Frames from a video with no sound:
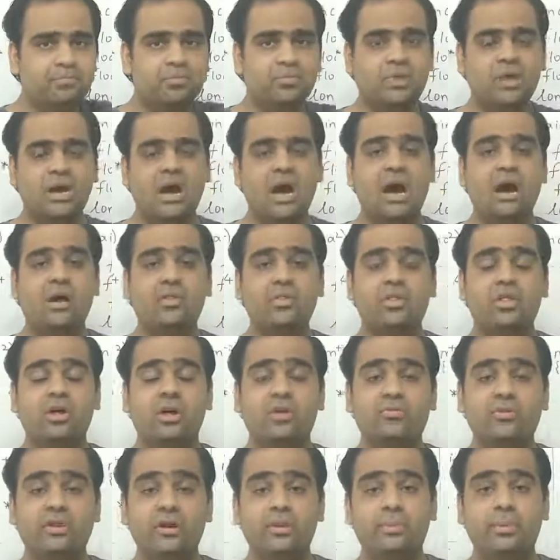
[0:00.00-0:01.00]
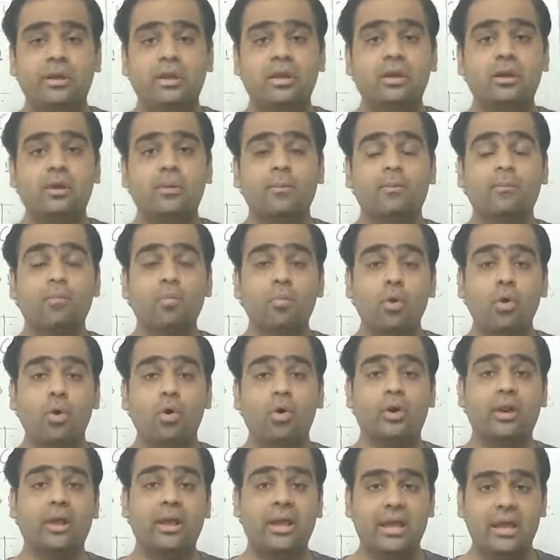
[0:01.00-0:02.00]
the answer will be
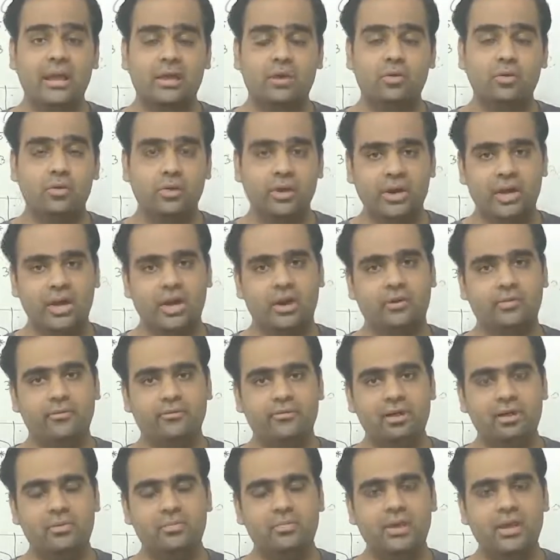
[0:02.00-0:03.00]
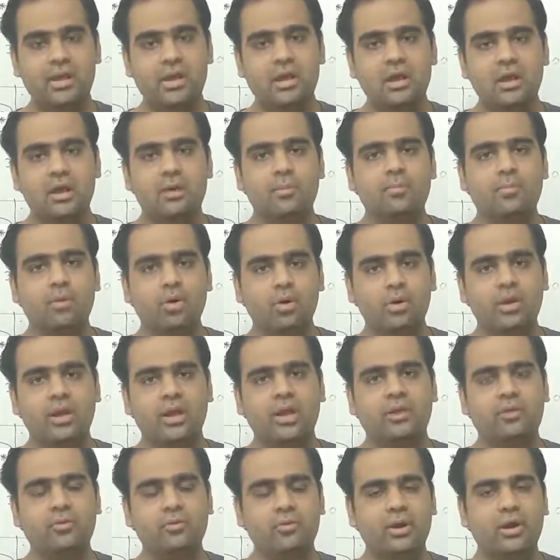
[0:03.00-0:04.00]
more accurate, more
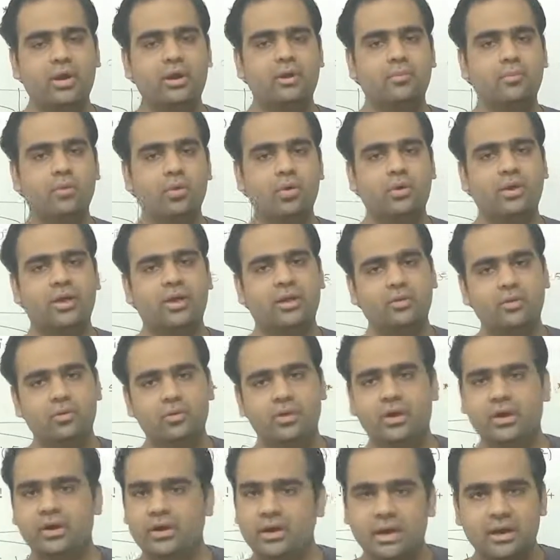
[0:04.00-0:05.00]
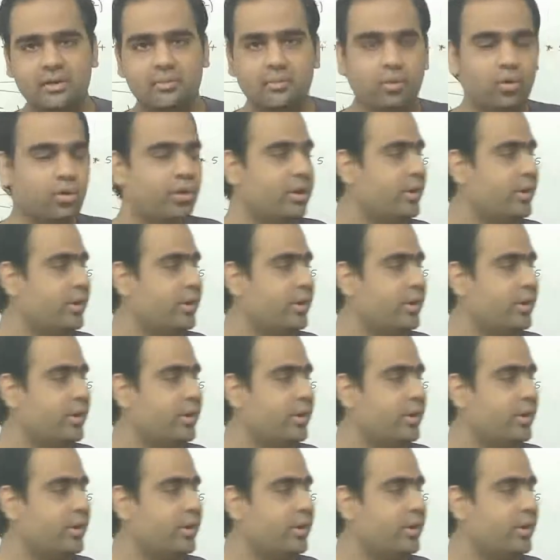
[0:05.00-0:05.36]
accurate, and more